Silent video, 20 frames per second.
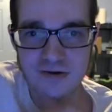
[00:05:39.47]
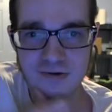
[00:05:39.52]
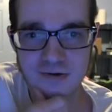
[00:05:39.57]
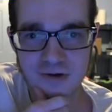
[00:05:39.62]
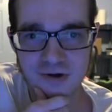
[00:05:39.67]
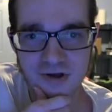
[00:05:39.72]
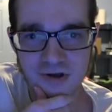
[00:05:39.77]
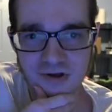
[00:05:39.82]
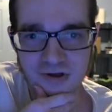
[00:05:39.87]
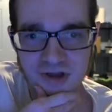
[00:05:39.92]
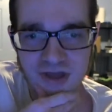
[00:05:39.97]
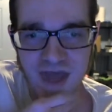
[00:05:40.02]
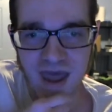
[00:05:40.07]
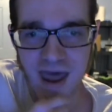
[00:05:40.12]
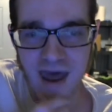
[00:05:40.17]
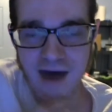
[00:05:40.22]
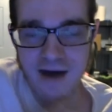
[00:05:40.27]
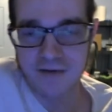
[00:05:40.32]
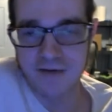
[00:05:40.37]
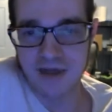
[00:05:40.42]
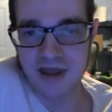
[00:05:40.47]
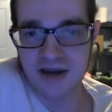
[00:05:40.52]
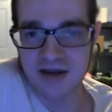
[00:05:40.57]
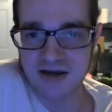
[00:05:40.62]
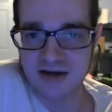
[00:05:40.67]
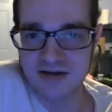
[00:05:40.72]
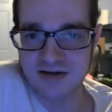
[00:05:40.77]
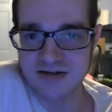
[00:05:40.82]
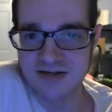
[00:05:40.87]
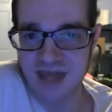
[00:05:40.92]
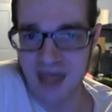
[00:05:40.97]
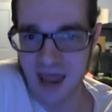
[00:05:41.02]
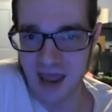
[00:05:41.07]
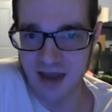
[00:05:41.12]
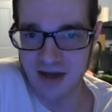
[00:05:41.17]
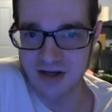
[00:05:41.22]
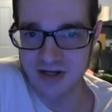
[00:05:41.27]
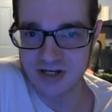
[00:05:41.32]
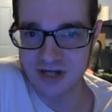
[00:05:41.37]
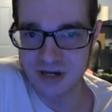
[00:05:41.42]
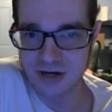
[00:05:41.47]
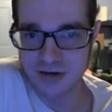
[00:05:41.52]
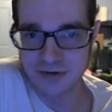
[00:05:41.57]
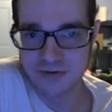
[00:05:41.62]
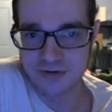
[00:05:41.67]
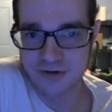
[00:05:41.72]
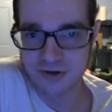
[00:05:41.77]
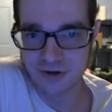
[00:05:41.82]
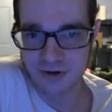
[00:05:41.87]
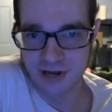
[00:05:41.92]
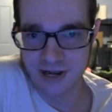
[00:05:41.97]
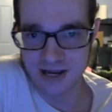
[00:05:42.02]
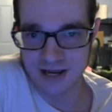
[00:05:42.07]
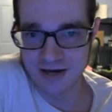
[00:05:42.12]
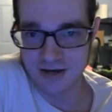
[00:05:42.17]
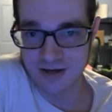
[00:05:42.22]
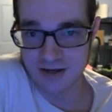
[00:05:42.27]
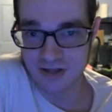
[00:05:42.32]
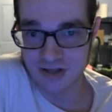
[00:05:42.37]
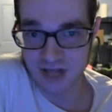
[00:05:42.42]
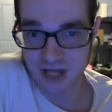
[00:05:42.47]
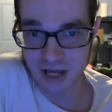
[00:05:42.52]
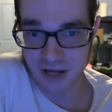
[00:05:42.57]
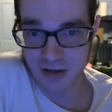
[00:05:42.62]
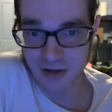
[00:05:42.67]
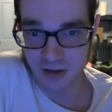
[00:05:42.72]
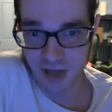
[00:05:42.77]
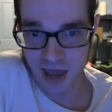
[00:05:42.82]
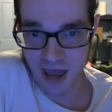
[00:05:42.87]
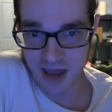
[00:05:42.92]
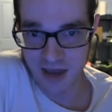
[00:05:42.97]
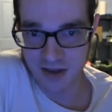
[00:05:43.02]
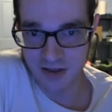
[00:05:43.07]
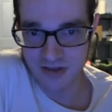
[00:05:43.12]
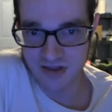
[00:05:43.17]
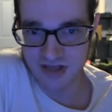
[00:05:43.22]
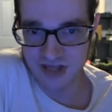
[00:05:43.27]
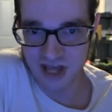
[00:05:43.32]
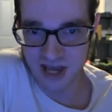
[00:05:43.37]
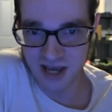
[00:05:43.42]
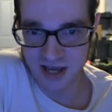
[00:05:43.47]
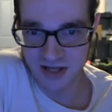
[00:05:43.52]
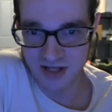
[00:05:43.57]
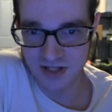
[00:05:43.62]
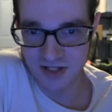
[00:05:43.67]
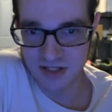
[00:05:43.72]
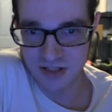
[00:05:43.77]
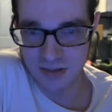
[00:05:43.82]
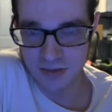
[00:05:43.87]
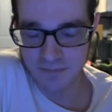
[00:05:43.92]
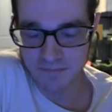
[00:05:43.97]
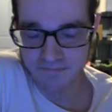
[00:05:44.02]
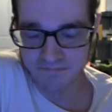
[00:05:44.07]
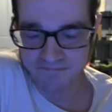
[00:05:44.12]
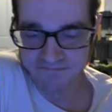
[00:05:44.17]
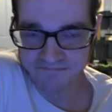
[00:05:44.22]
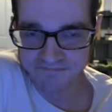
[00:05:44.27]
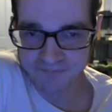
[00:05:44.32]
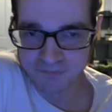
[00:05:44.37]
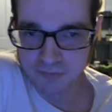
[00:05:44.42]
didn't really have any intention of doing anything like this